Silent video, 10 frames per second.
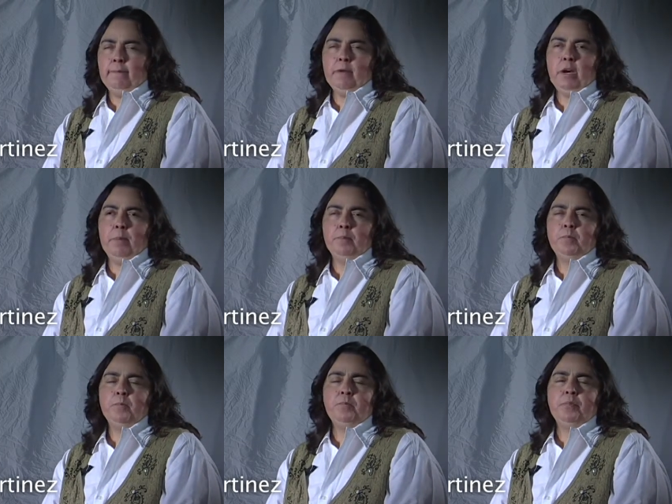
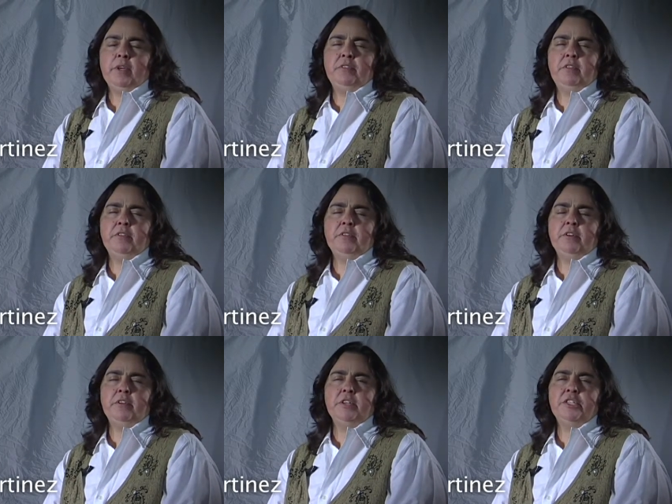um, it's
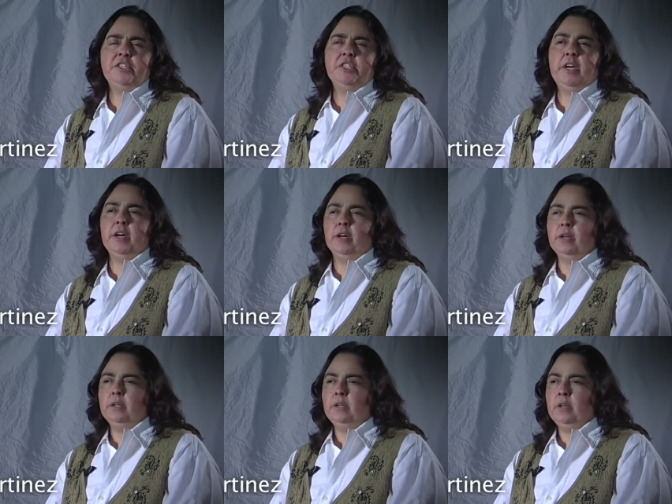easier to share